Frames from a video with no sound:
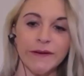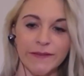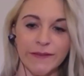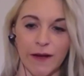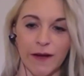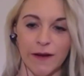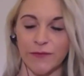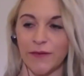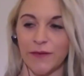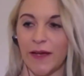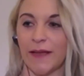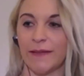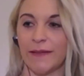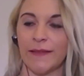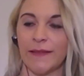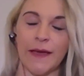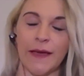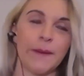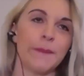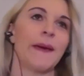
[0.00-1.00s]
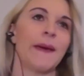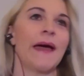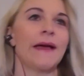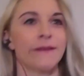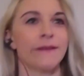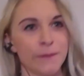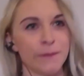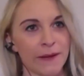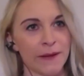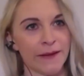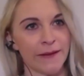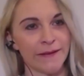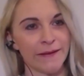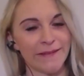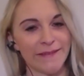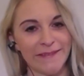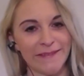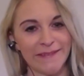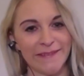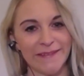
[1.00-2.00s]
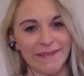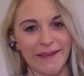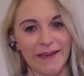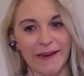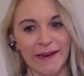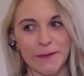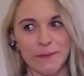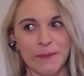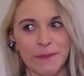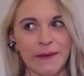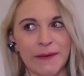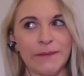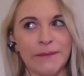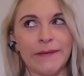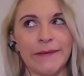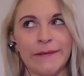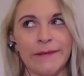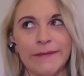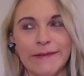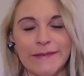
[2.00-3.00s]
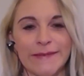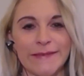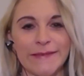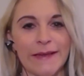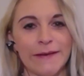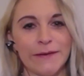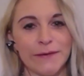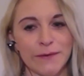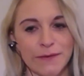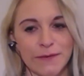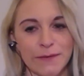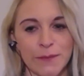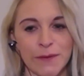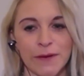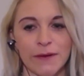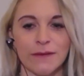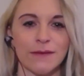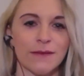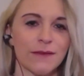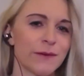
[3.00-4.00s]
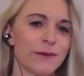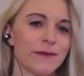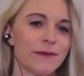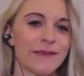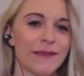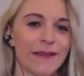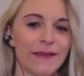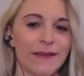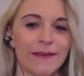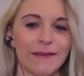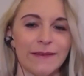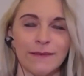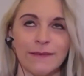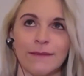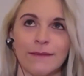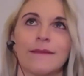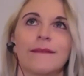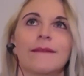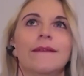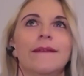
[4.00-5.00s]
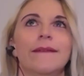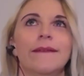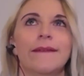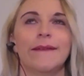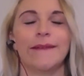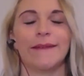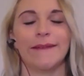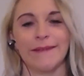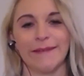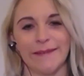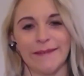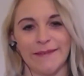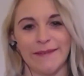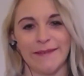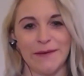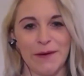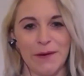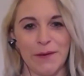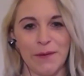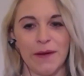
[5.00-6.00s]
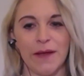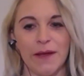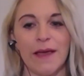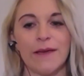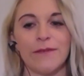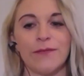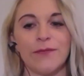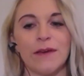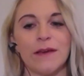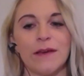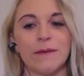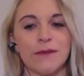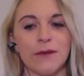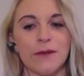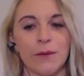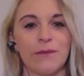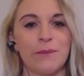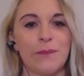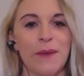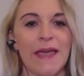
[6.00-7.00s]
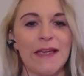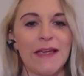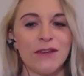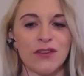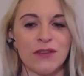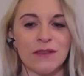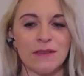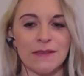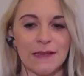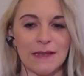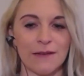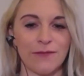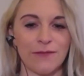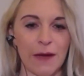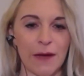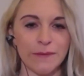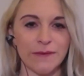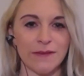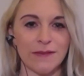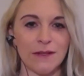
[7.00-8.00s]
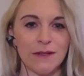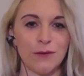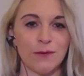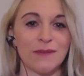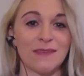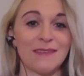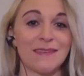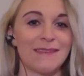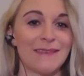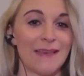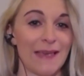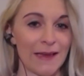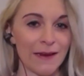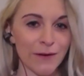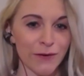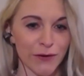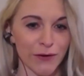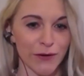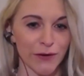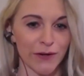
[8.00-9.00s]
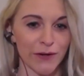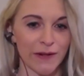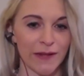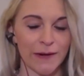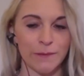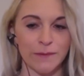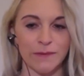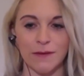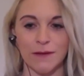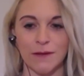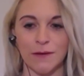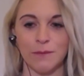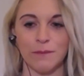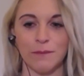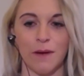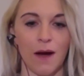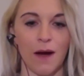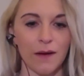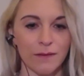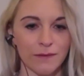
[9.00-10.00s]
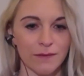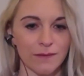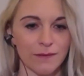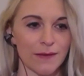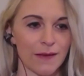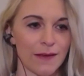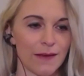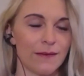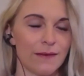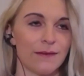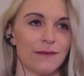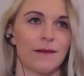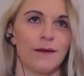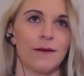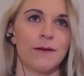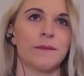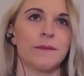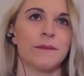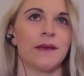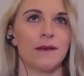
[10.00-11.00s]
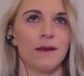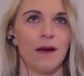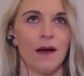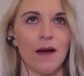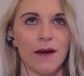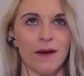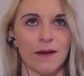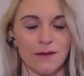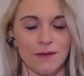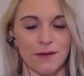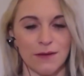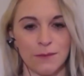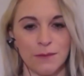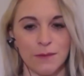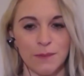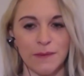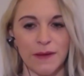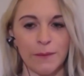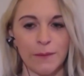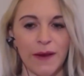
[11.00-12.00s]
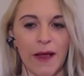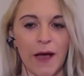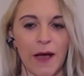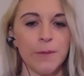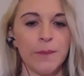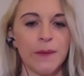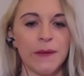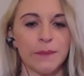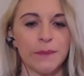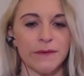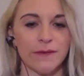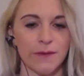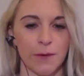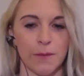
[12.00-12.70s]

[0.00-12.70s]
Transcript: off and then they come back to me yeah. Yeah. and i'm like well you decide to go somewhere else so it's like you know if so if patients like if that was the new standard yeah. and it was the new model like right. oh my gosh it would it would help people so